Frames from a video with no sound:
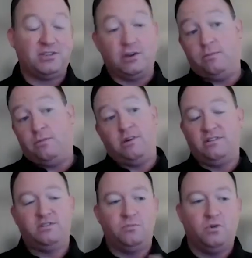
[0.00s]
some
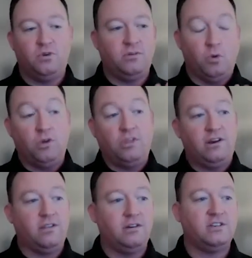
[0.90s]
others more
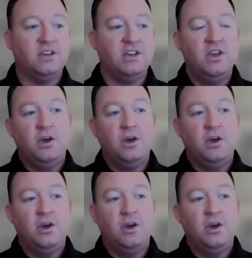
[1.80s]
than others.